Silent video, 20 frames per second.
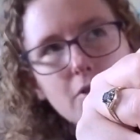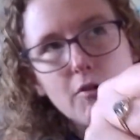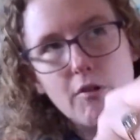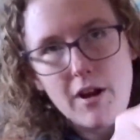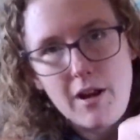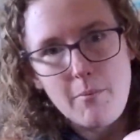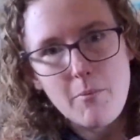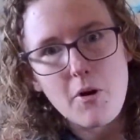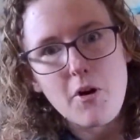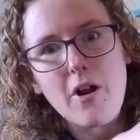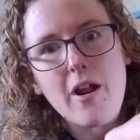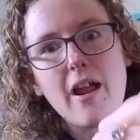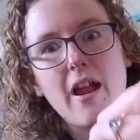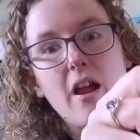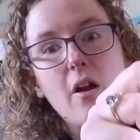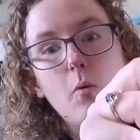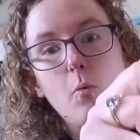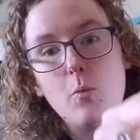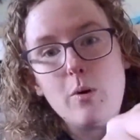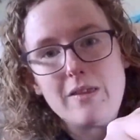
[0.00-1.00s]
green
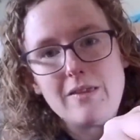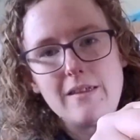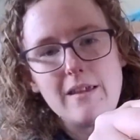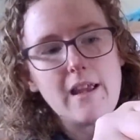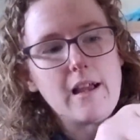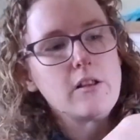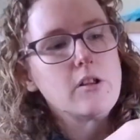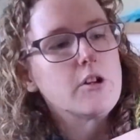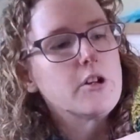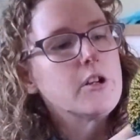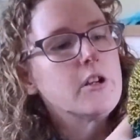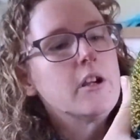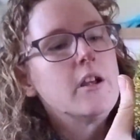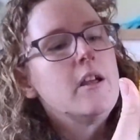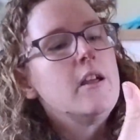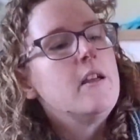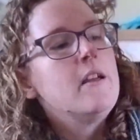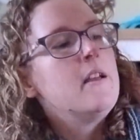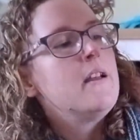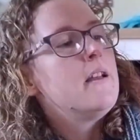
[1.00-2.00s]
mohair with the yellow.
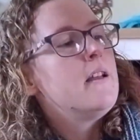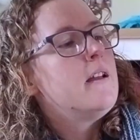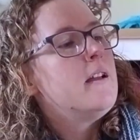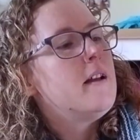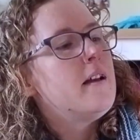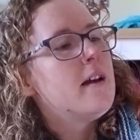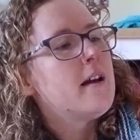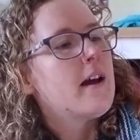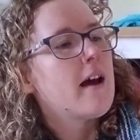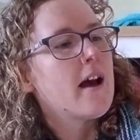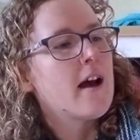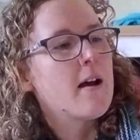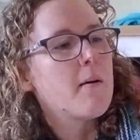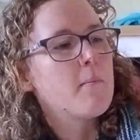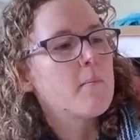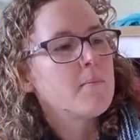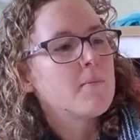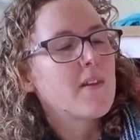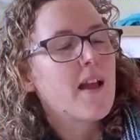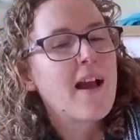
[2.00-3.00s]

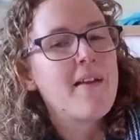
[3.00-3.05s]
And